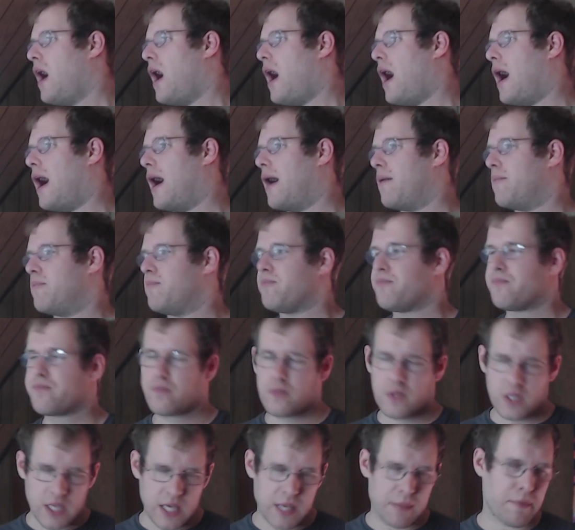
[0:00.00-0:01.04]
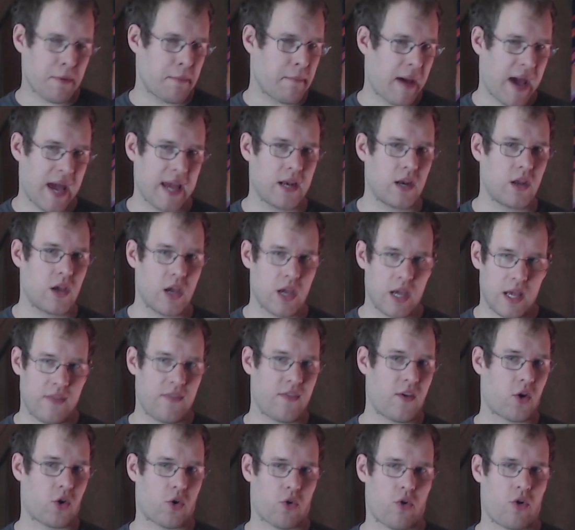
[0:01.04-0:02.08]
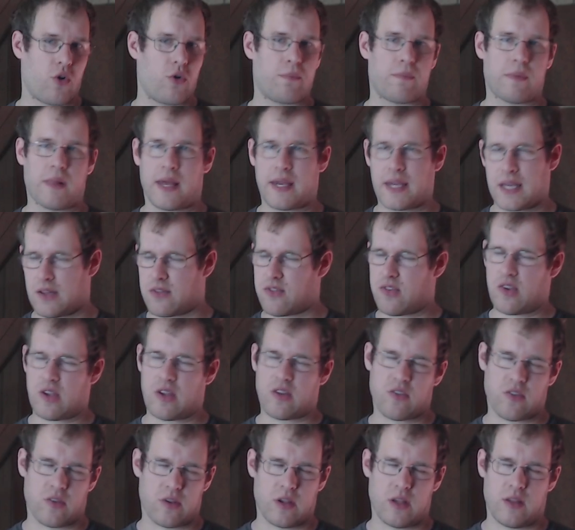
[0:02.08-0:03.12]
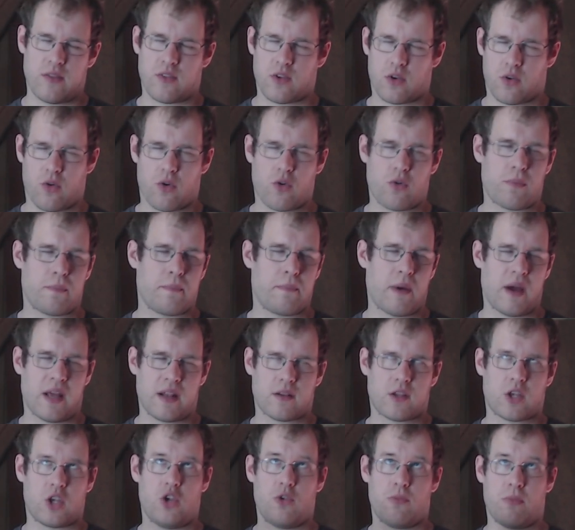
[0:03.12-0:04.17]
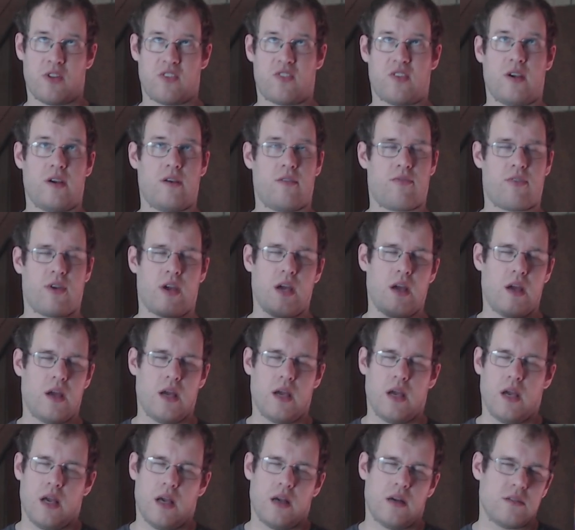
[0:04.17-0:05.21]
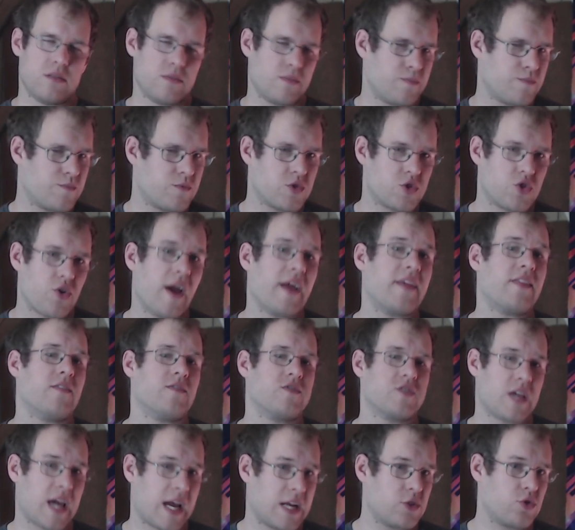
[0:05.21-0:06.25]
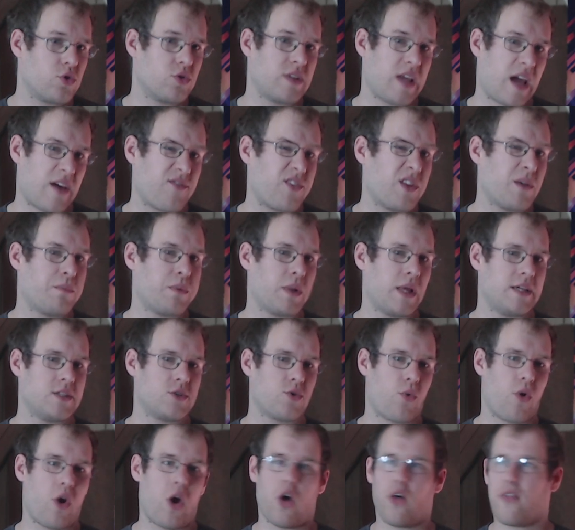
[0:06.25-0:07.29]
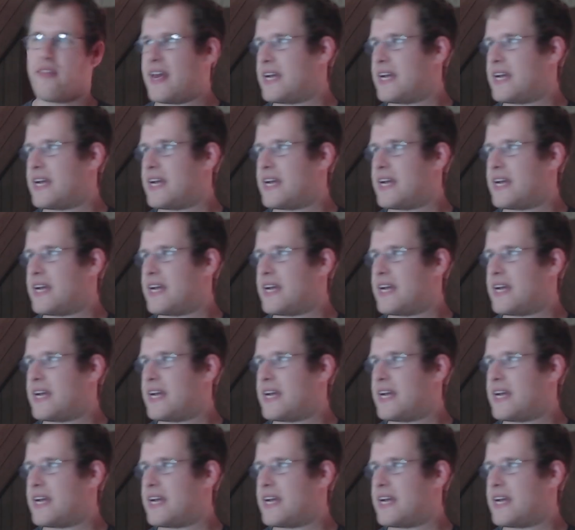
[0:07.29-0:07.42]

Um, keep in mind in their group, like it's it's in the group, but cumulative strength of schedule definitely plays a role.